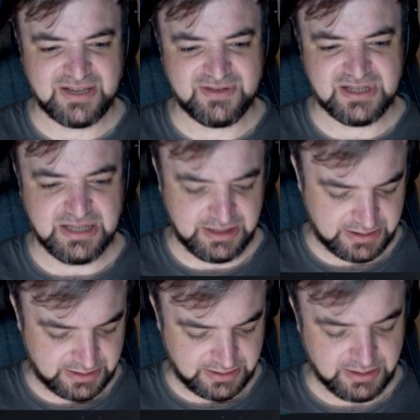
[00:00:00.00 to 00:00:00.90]
this
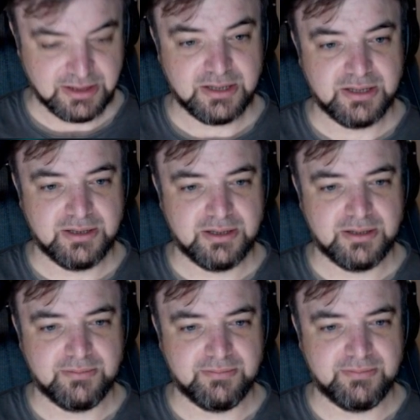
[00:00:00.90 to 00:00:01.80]

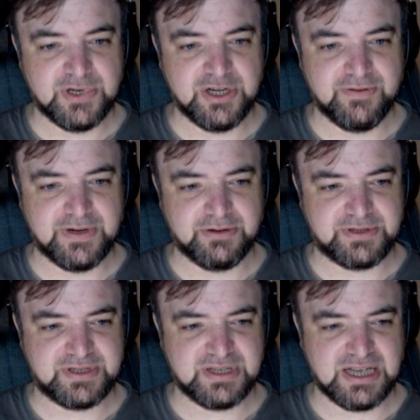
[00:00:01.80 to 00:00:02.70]
maneuver node
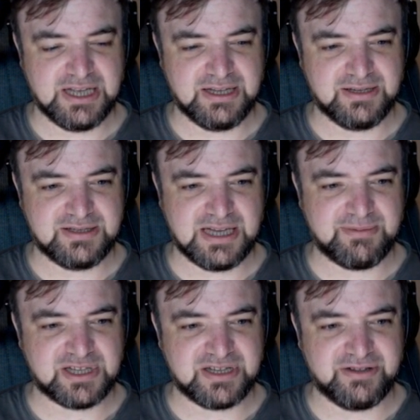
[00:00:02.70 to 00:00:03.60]
time
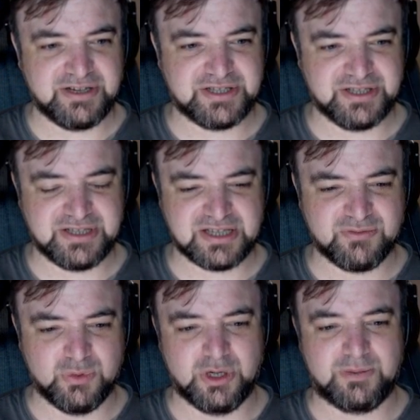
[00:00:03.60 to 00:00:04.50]
acceleration doesn't
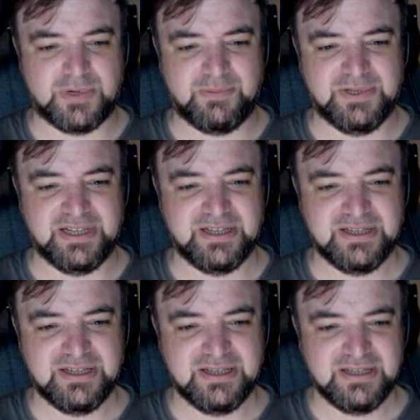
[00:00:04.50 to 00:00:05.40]
work properly.
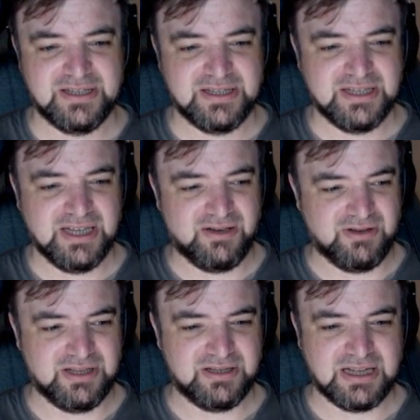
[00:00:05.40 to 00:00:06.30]

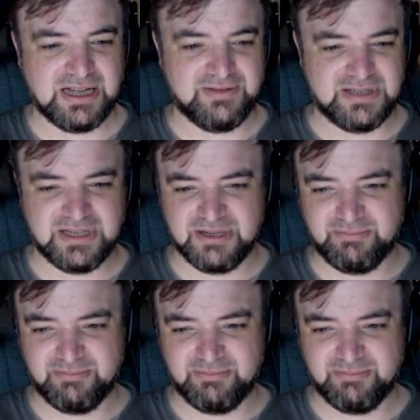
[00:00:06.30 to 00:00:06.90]
Anyway, I've done a